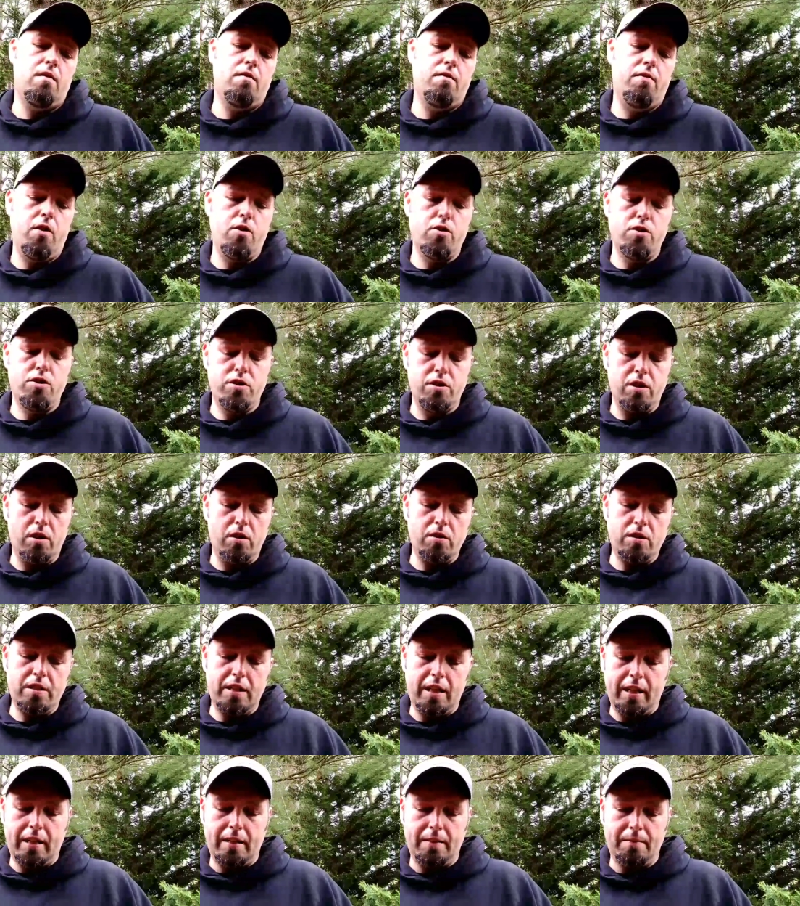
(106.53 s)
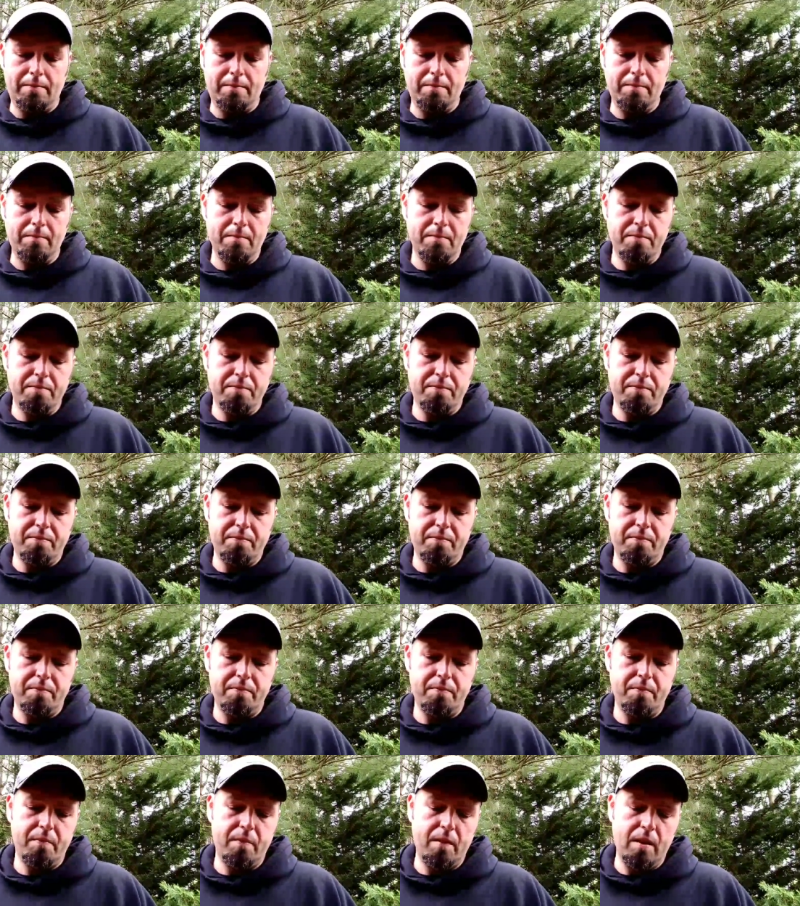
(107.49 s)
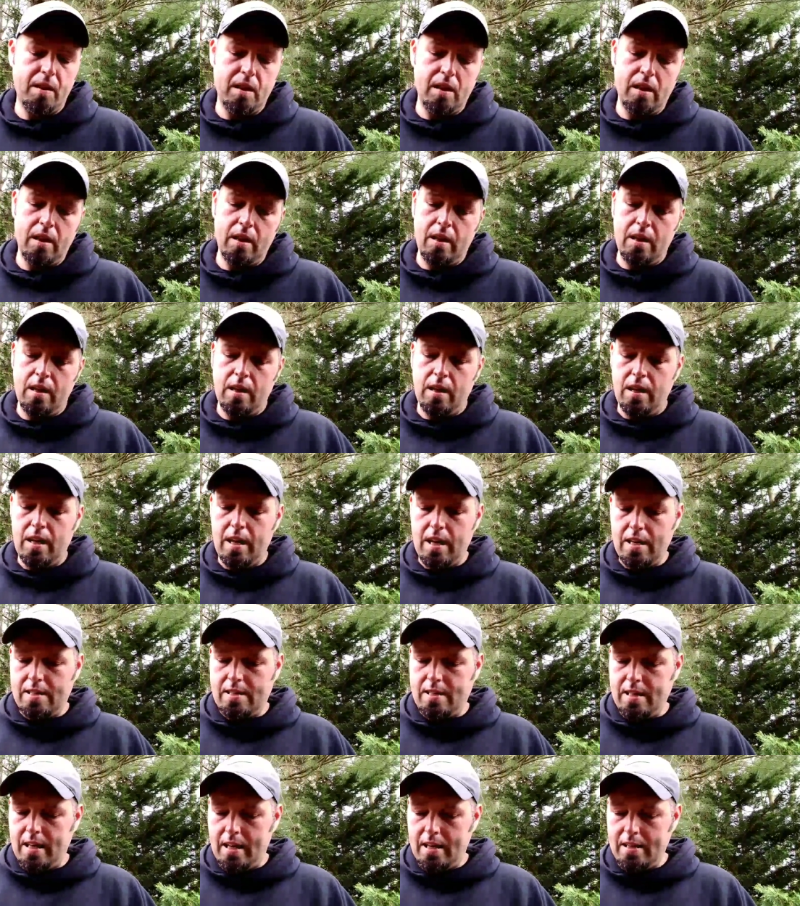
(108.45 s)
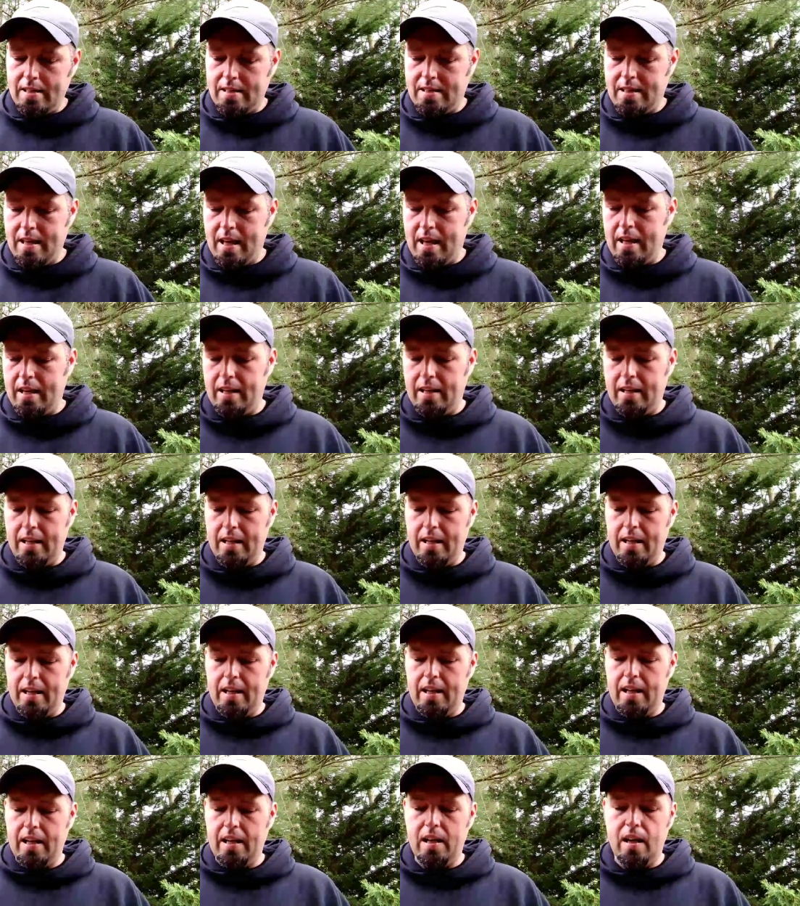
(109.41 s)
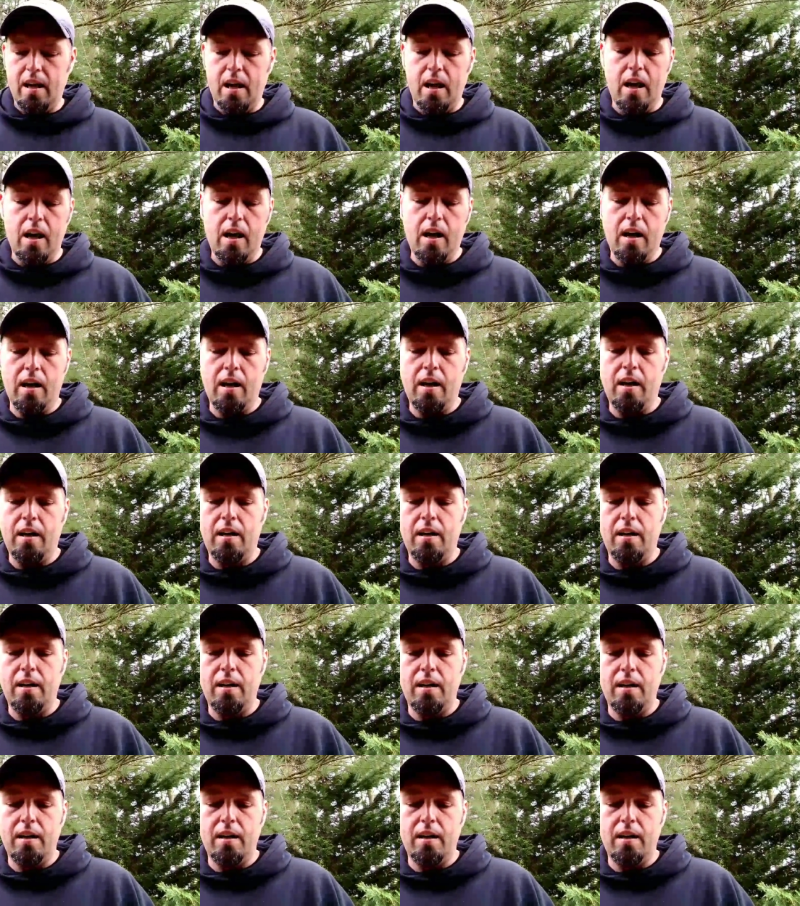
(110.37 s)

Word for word: verse 13. It says that uh,